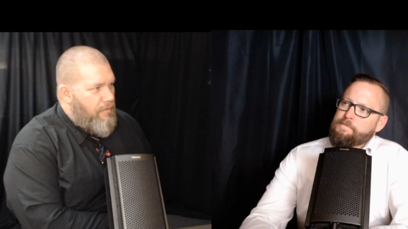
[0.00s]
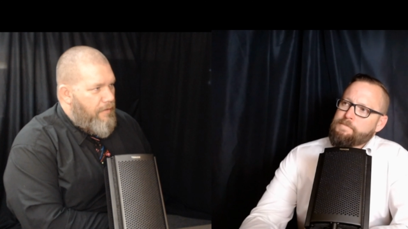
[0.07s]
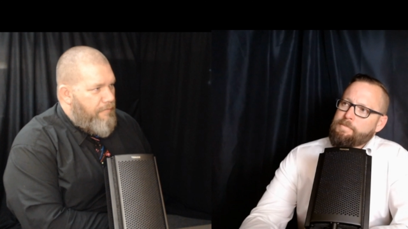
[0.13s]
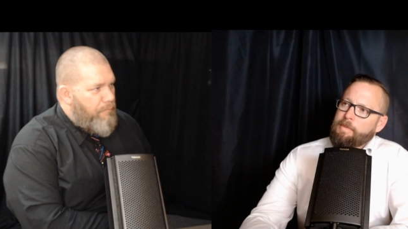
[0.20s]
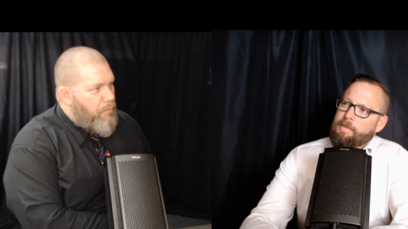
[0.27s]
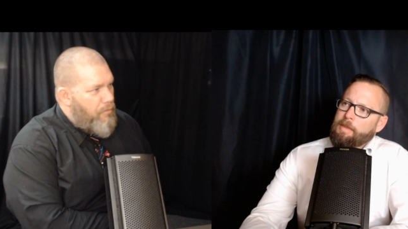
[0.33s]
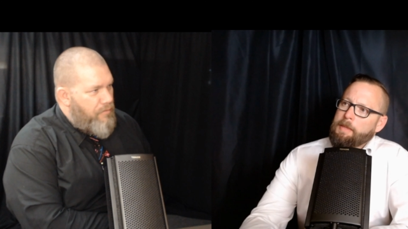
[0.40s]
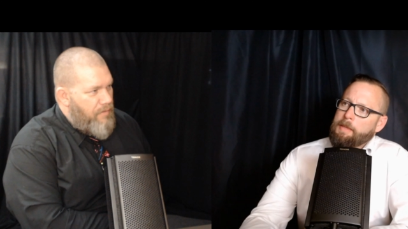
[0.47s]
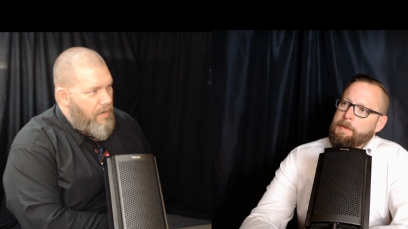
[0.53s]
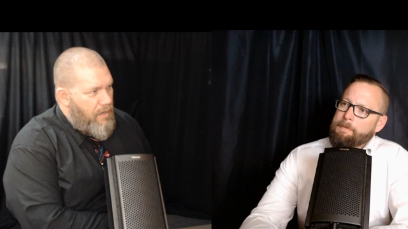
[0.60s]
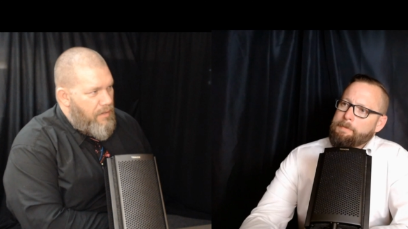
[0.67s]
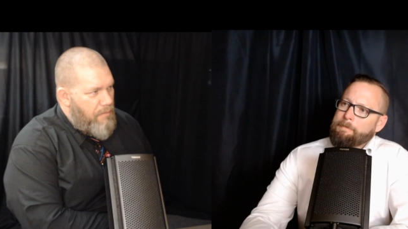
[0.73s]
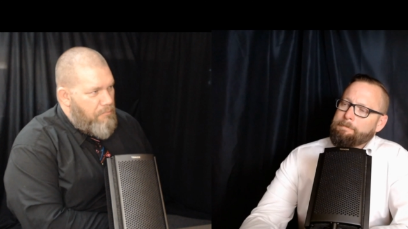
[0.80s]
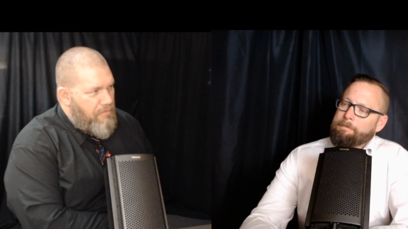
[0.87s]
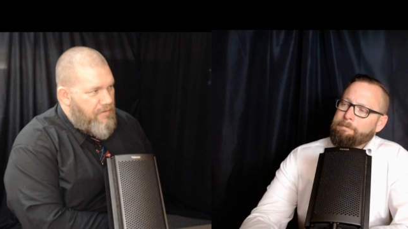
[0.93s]
Speaker 1: have
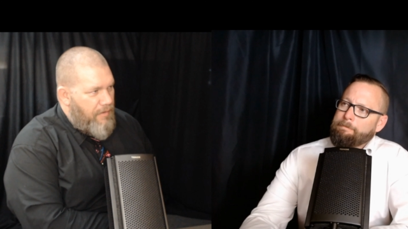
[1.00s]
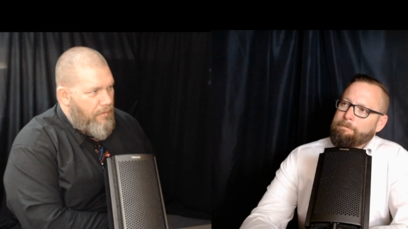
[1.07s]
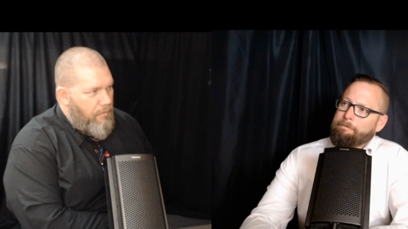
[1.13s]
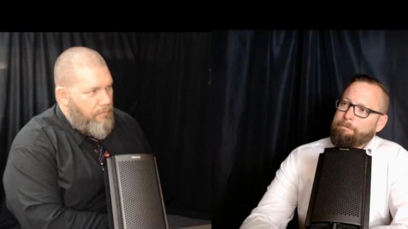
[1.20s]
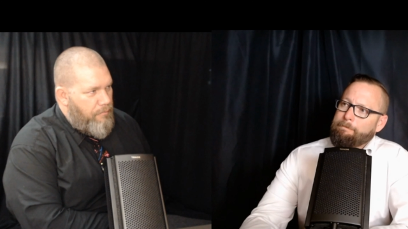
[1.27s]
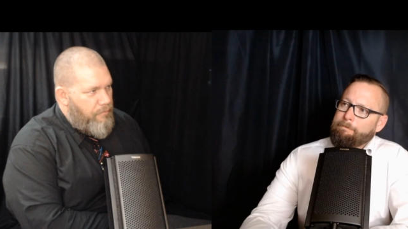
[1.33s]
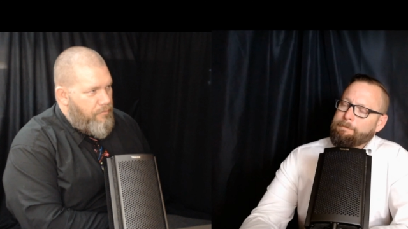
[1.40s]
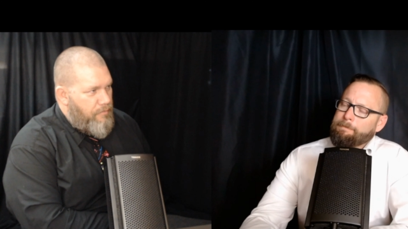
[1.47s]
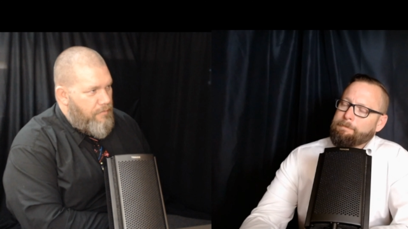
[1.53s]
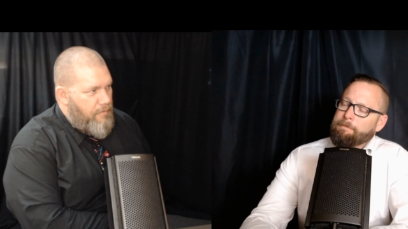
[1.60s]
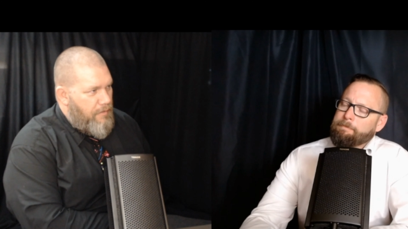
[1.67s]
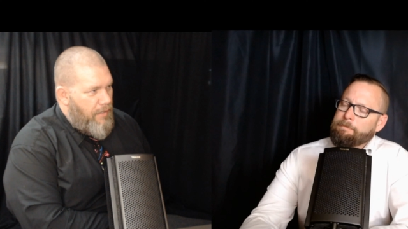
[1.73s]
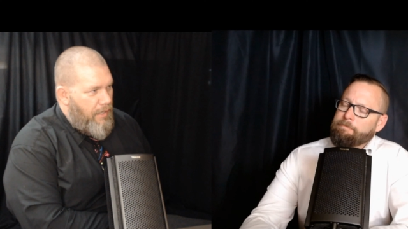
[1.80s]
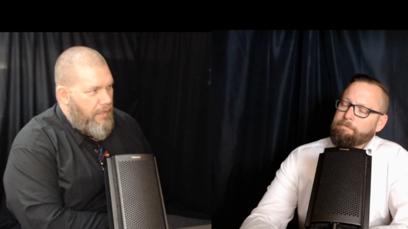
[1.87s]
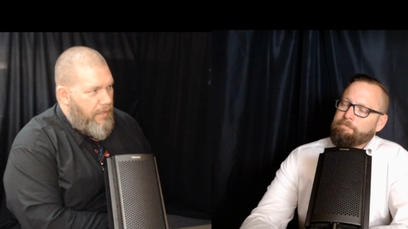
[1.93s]
presented themselves,
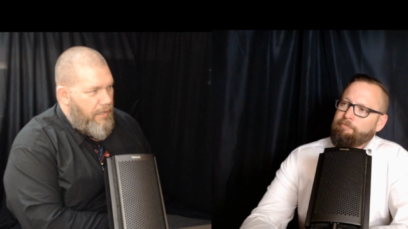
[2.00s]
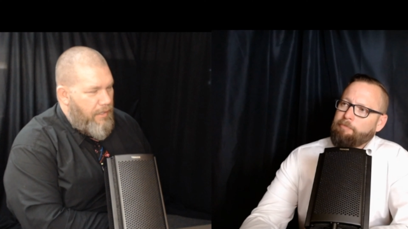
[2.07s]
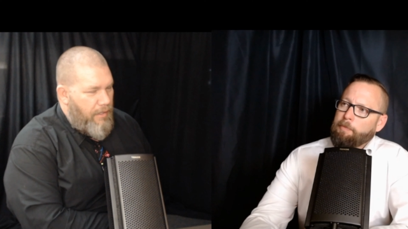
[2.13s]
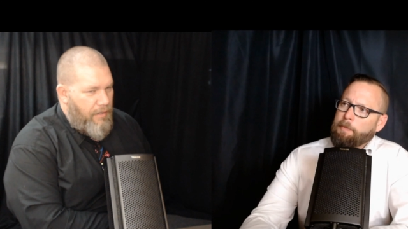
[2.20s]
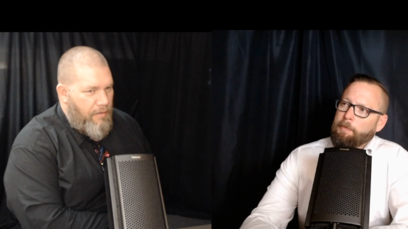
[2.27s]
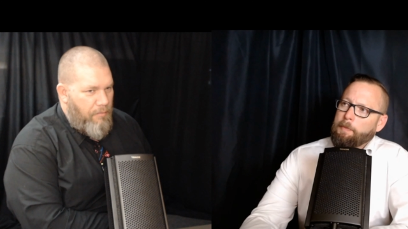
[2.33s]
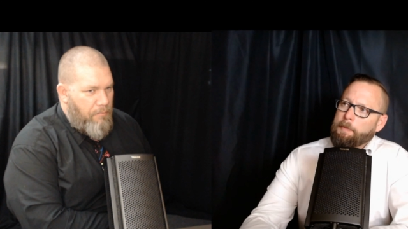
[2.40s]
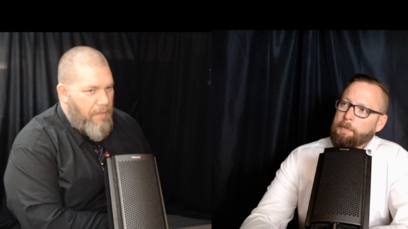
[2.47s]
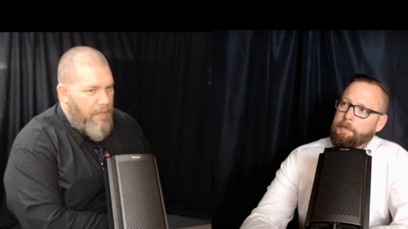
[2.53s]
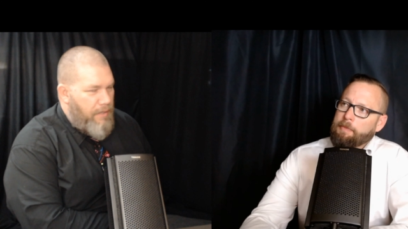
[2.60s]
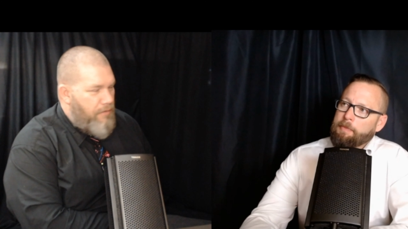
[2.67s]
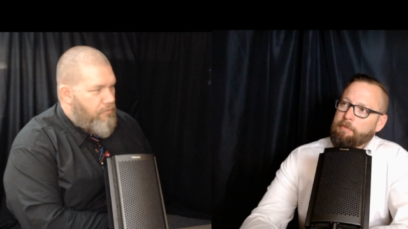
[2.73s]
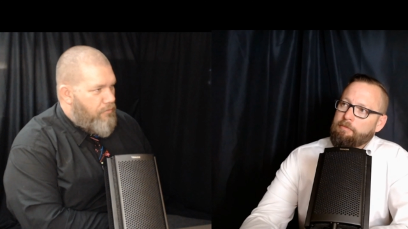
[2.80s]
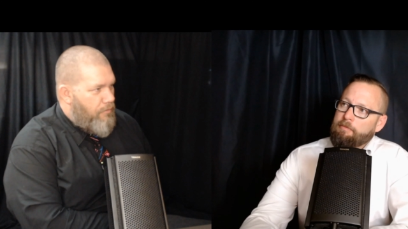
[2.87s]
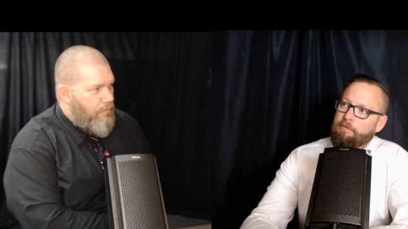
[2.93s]
and my
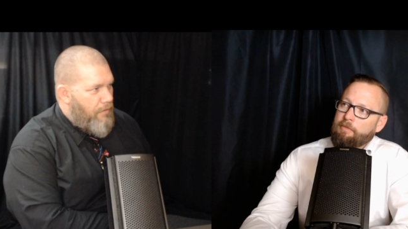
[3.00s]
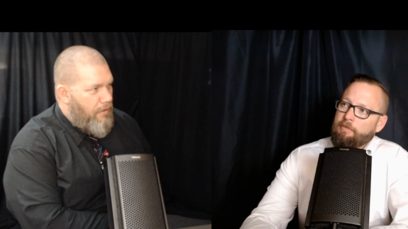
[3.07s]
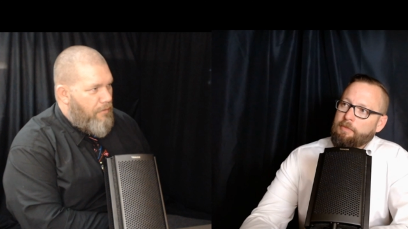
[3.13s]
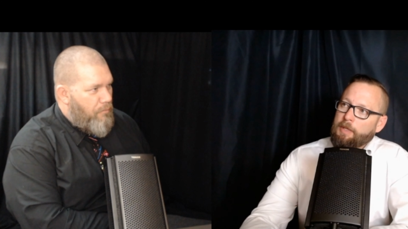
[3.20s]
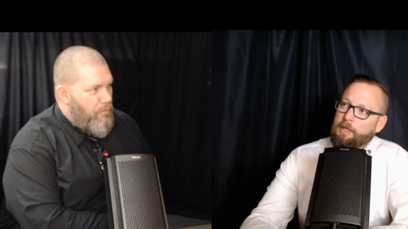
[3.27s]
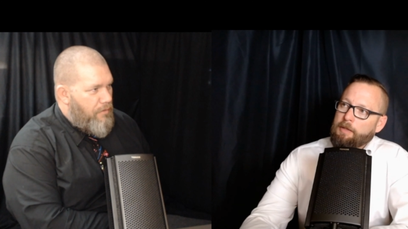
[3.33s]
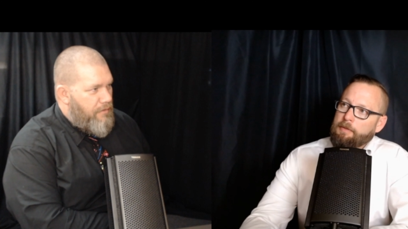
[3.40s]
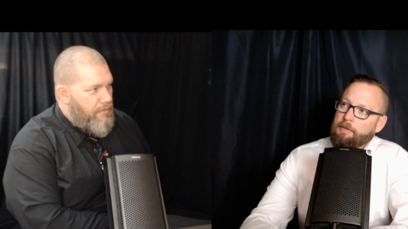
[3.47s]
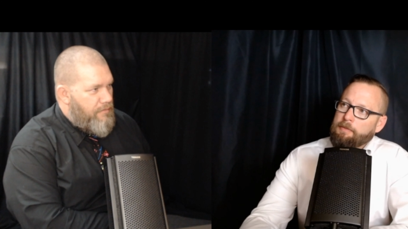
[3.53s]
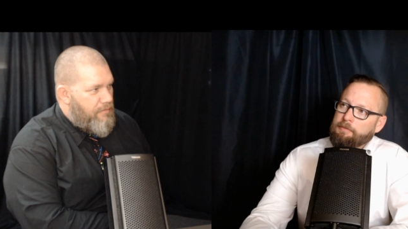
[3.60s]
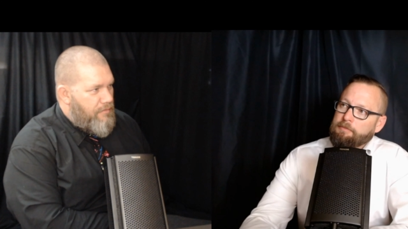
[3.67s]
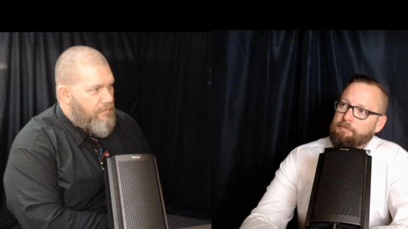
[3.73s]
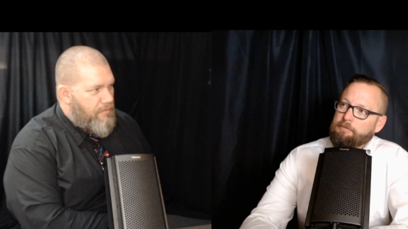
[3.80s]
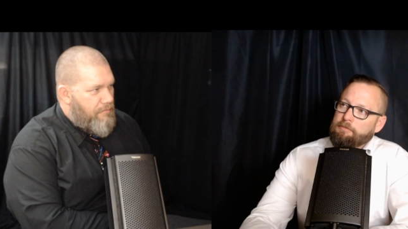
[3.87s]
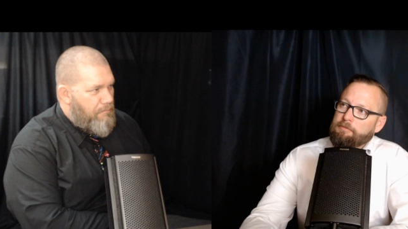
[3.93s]
initial thought
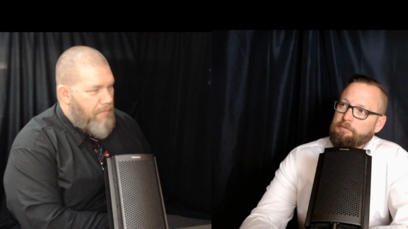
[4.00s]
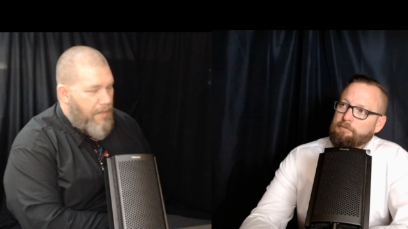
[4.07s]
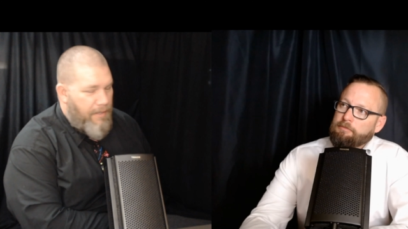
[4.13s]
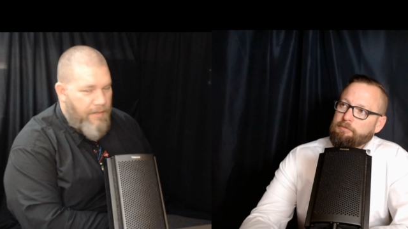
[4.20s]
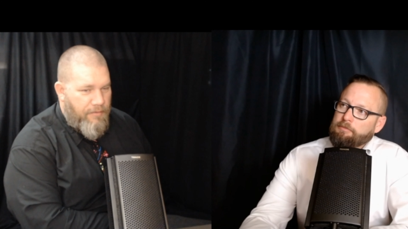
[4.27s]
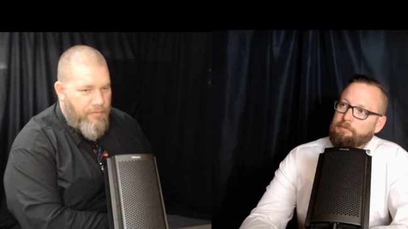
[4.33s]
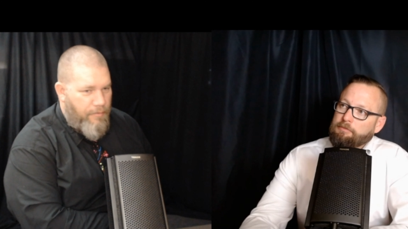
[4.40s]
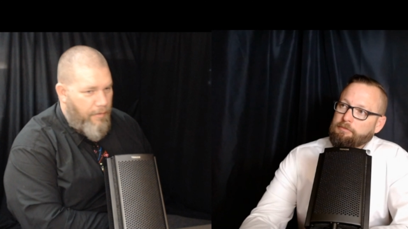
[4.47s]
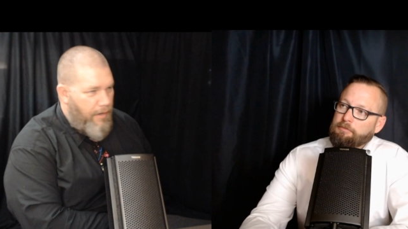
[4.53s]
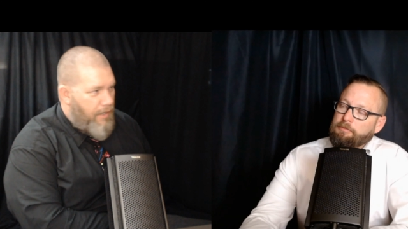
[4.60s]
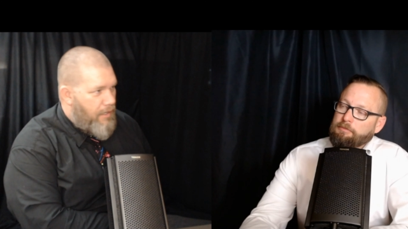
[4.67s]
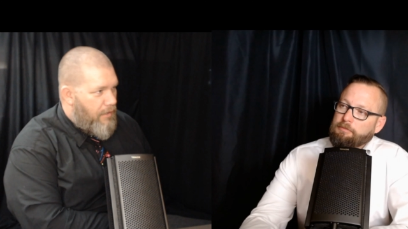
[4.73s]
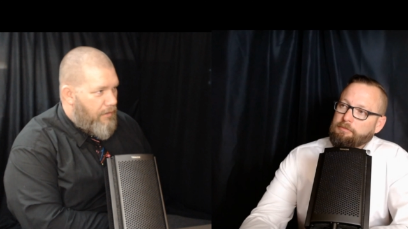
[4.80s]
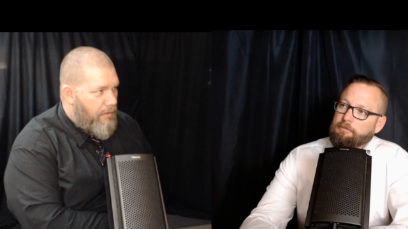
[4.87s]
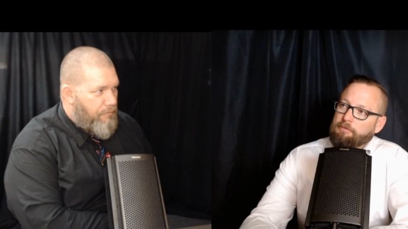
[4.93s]
was, man, that's
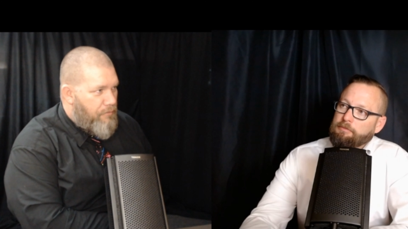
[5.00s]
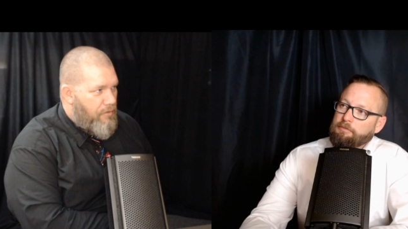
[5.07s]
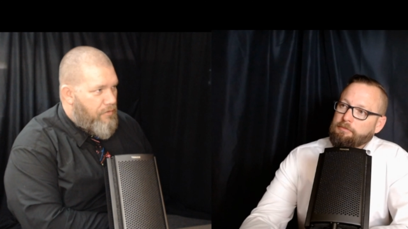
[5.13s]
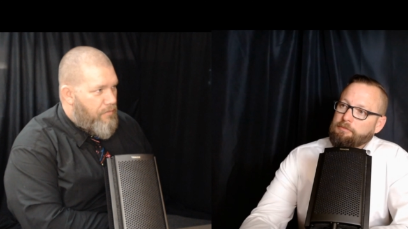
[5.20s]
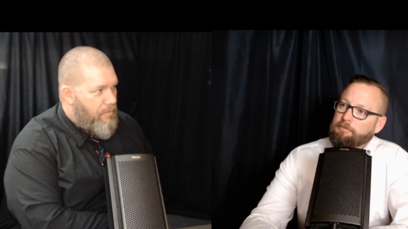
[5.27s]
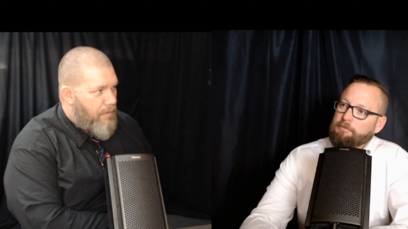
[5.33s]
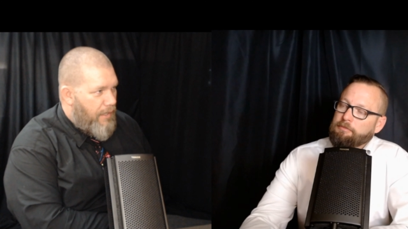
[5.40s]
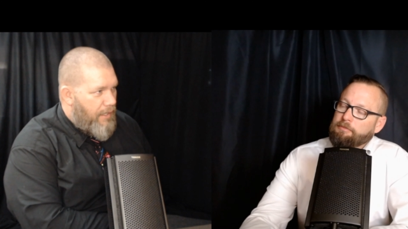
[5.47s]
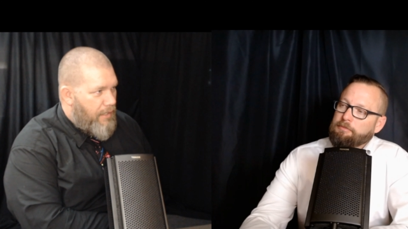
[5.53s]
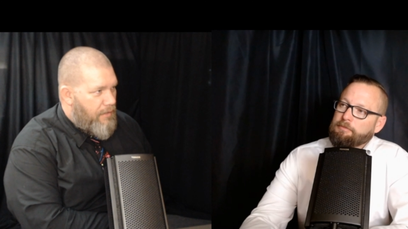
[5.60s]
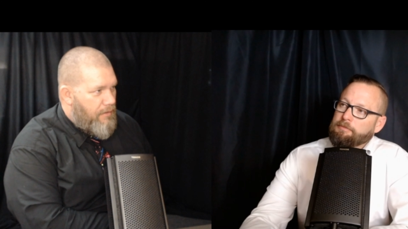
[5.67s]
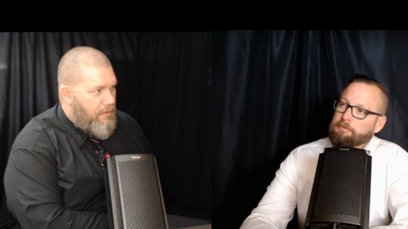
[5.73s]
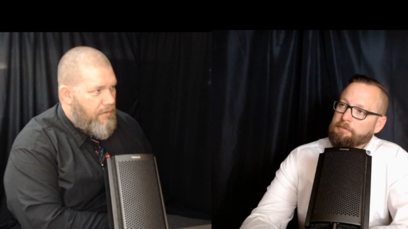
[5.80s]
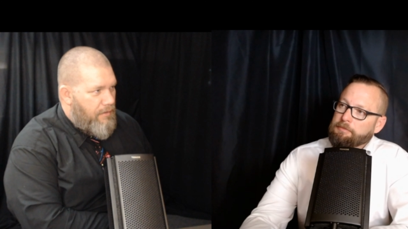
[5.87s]
great. I'd love to do that.